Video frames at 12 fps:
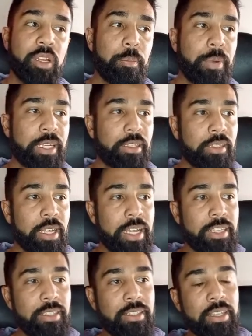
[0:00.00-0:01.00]
But
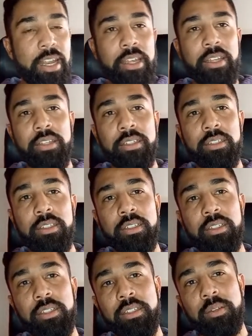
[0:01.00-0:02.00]
as a striker,
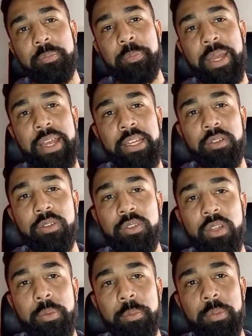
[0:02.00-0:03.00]
man on
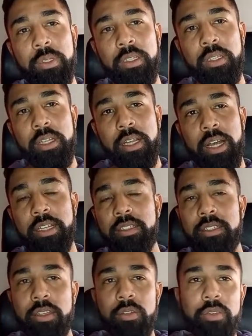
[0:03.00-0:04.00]
top, I
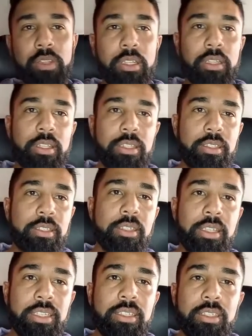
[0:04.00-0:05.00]
just don't think
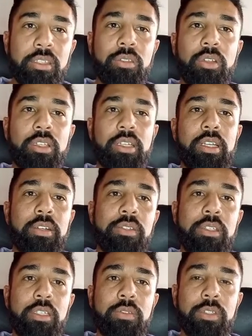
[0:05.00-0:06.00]
there's still not enough
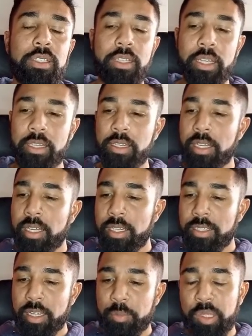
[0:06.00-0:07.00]
service, and
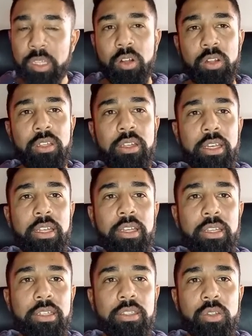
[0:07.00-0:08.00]
something Ollie really
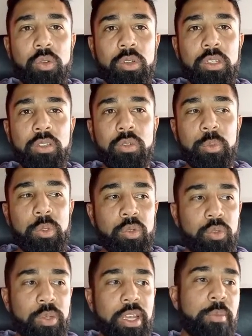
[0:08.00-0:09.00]
needs to look into, because
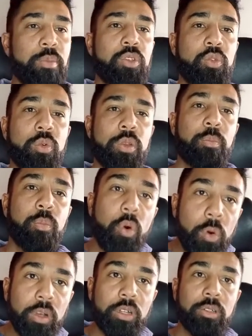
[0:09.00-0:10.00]
we can be scoring
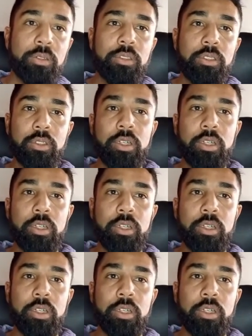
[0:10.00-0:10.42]
more goals,